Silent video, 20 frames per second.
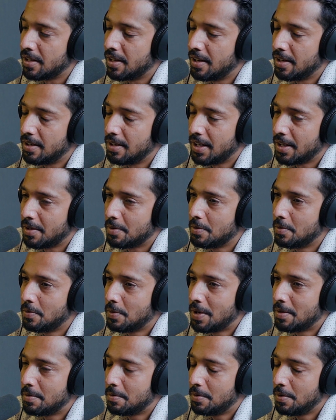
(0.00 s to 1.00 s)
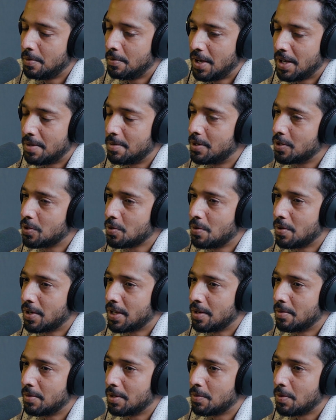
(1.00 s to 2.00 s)
Like we had been
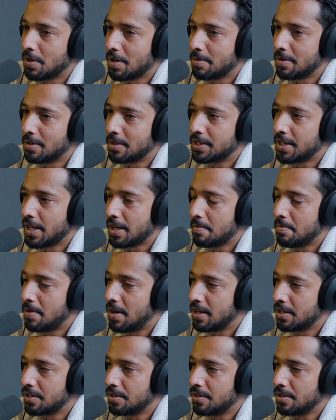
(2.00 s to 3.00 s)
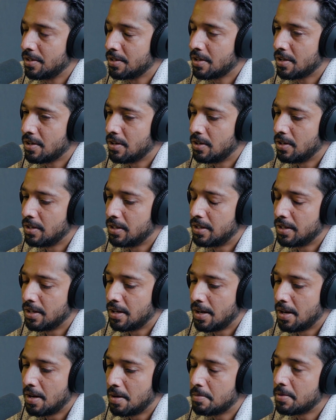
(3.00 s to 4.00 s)
talking with one of our tech partner called
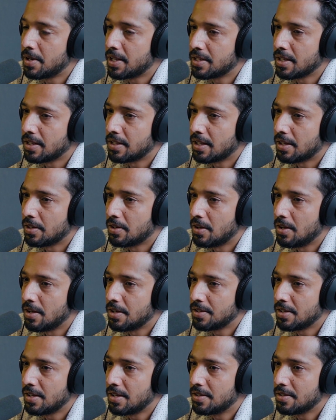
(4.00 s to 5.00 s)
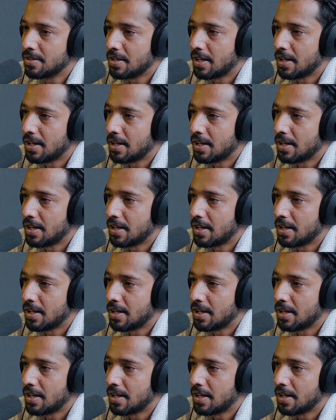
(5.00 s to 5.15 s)
Prixa Technologies.